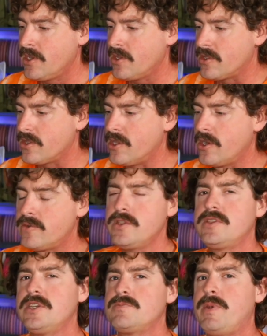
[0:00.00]
loaded
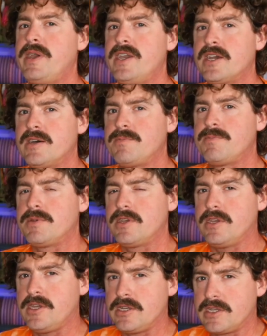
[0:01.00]
this bag up
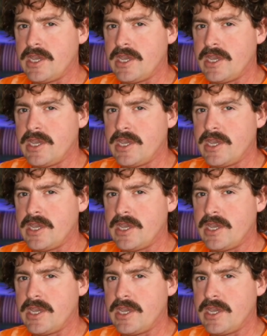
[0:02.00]
and